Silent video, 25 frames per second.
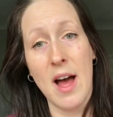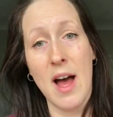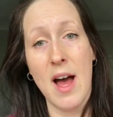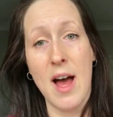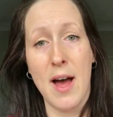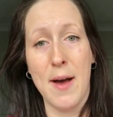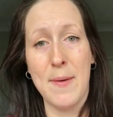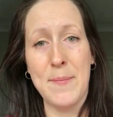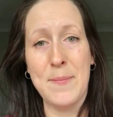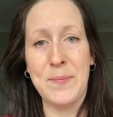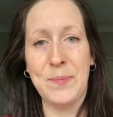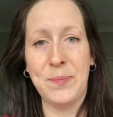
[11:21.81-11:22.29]

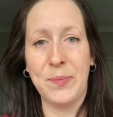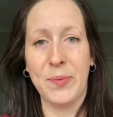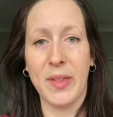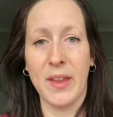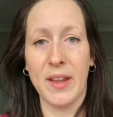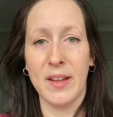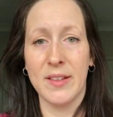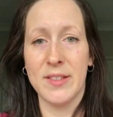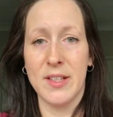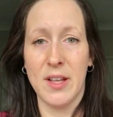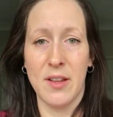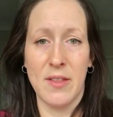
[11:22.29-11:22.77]

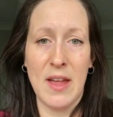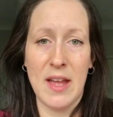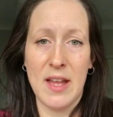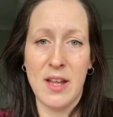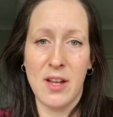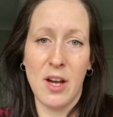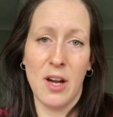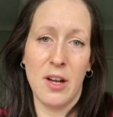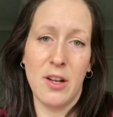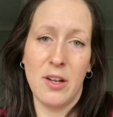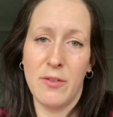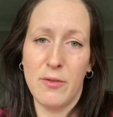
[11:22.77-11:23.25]
So there
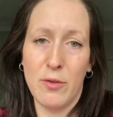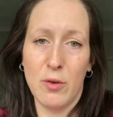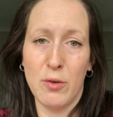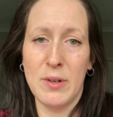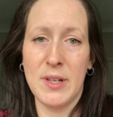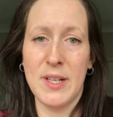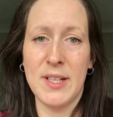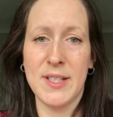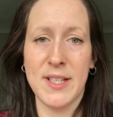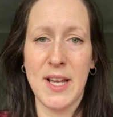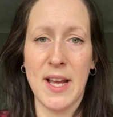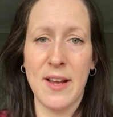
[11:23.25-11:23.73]
you go, you've
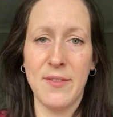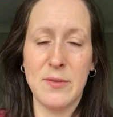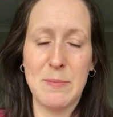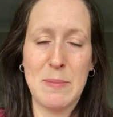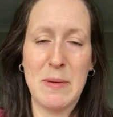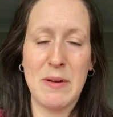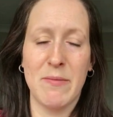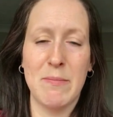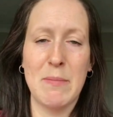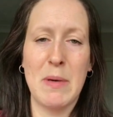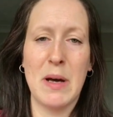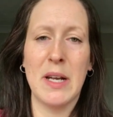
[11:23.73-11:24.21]
already saved a
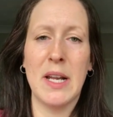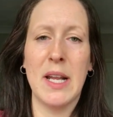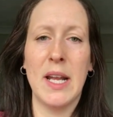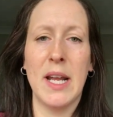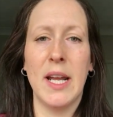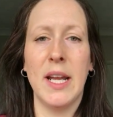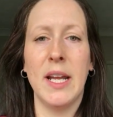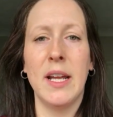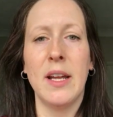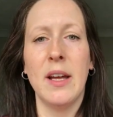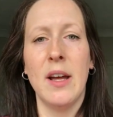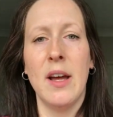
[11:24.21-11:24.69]
bit of
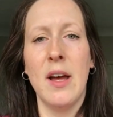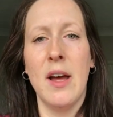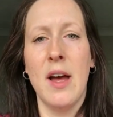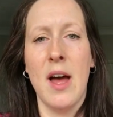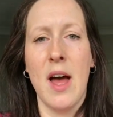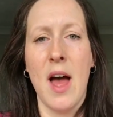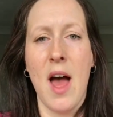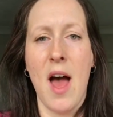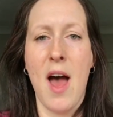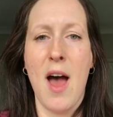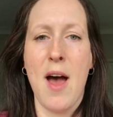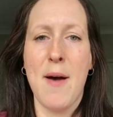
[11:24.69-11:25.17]
money.
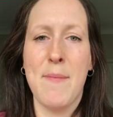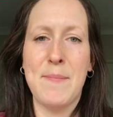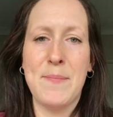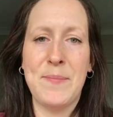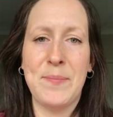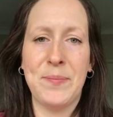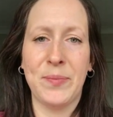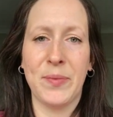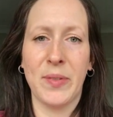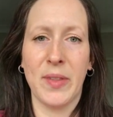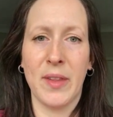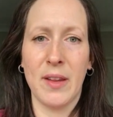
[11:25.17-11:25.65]

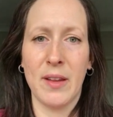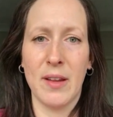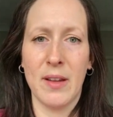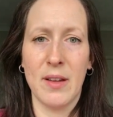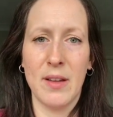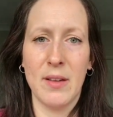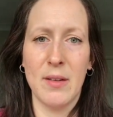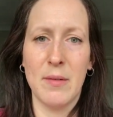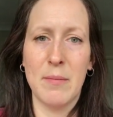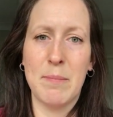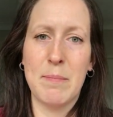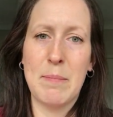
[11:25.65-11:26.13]

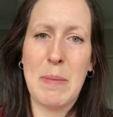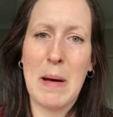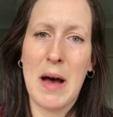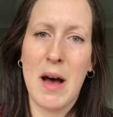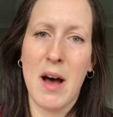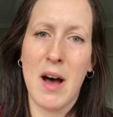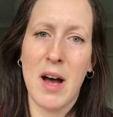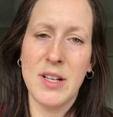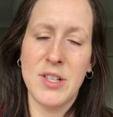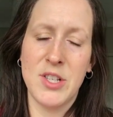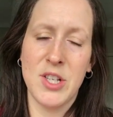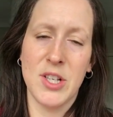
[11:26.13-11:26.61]

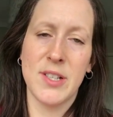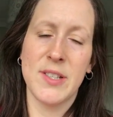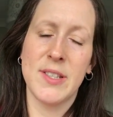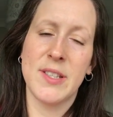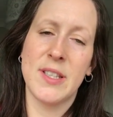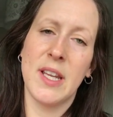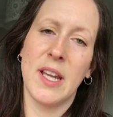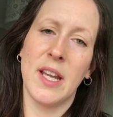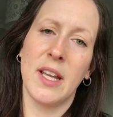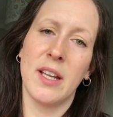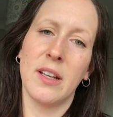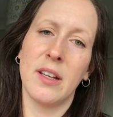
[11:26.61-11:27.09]
But I just
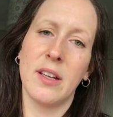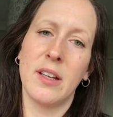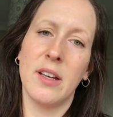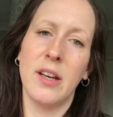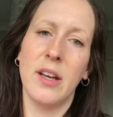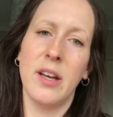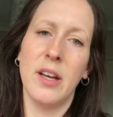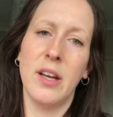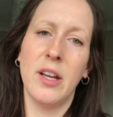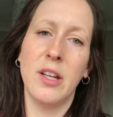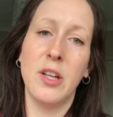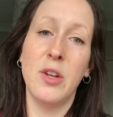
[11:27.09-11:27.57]
think
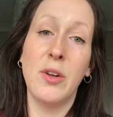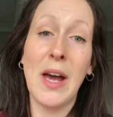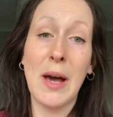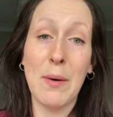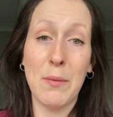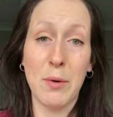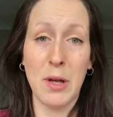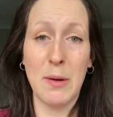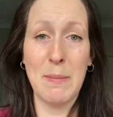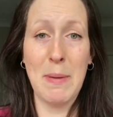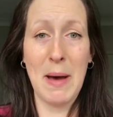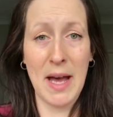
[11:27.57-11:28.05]
you
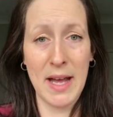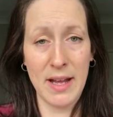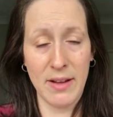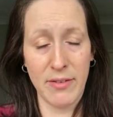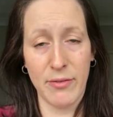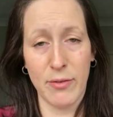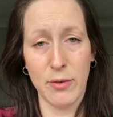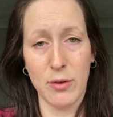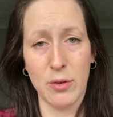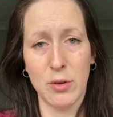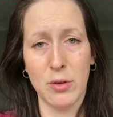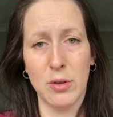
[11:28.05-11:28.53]
get what you pay
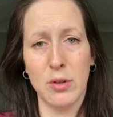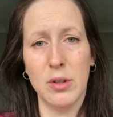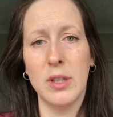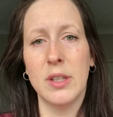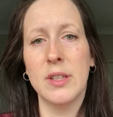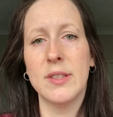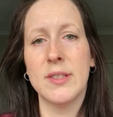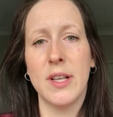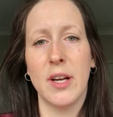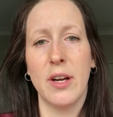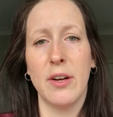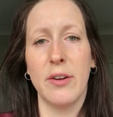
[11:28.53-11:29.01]
for.
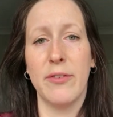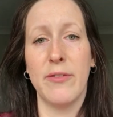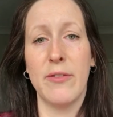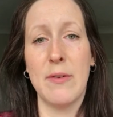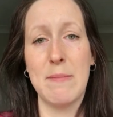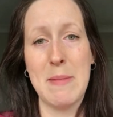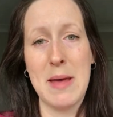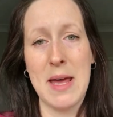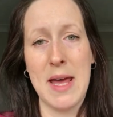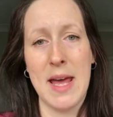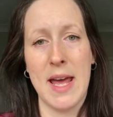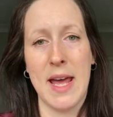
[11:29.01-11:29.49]
So
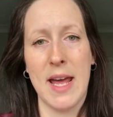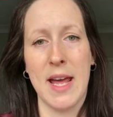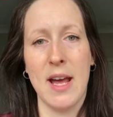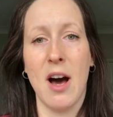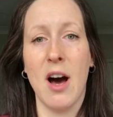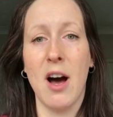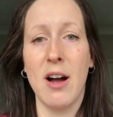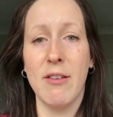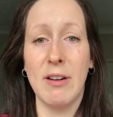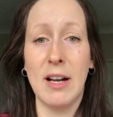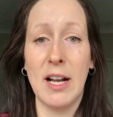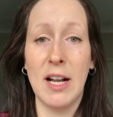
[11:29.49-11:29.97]
for me,
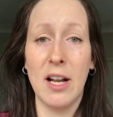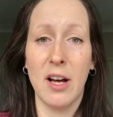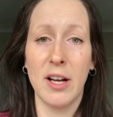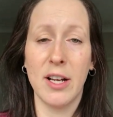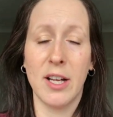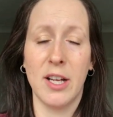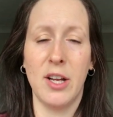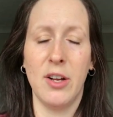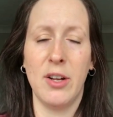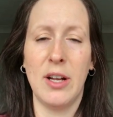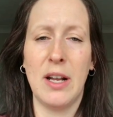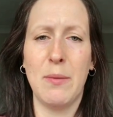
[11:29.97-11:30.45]
I really
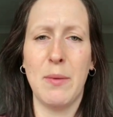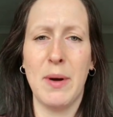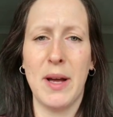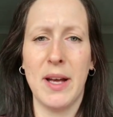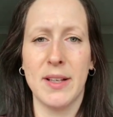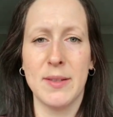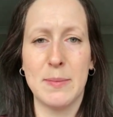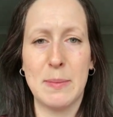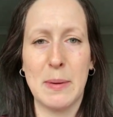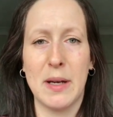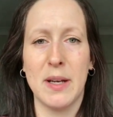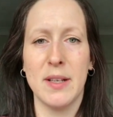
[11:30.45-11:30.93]
like
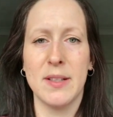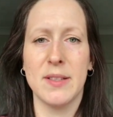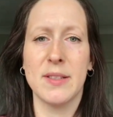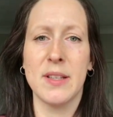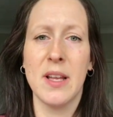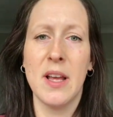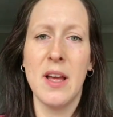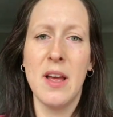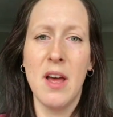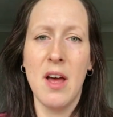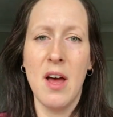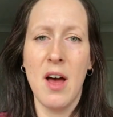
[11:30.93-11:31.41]
Uniwigs
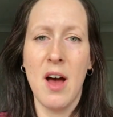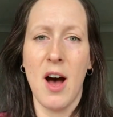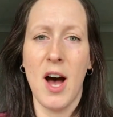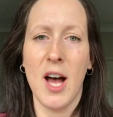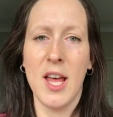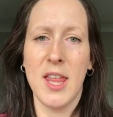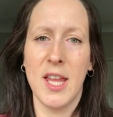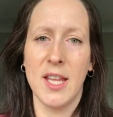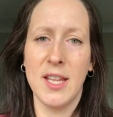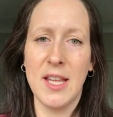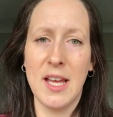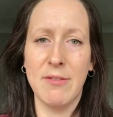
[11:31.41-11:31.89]
because
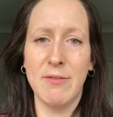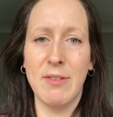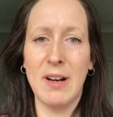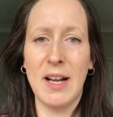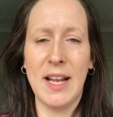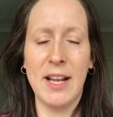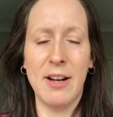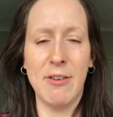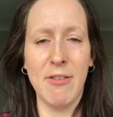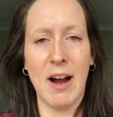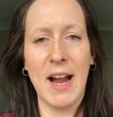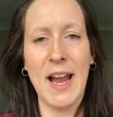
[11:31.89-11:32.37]
I think they're
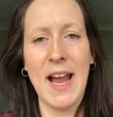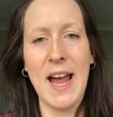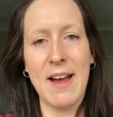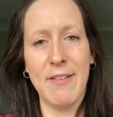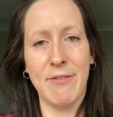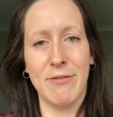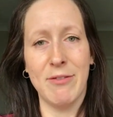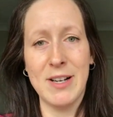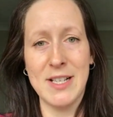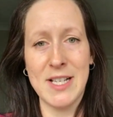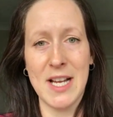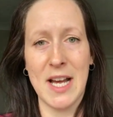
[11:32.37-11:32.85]
really great
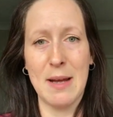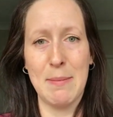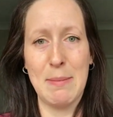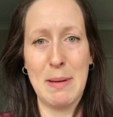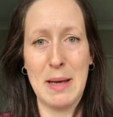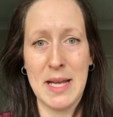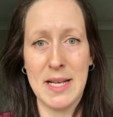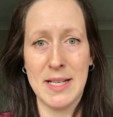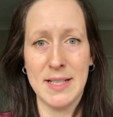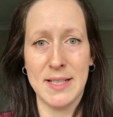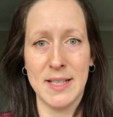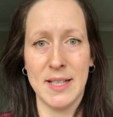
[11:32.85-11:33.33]
everyday
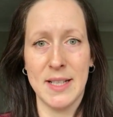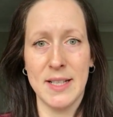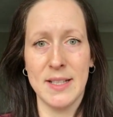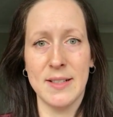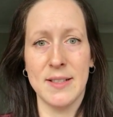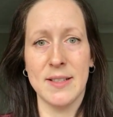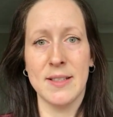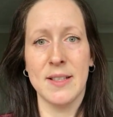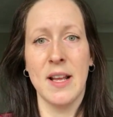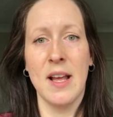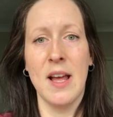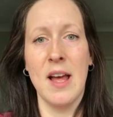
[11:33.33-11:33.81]

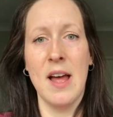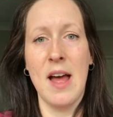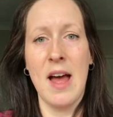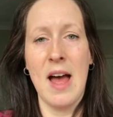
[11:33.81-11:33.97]
pieces.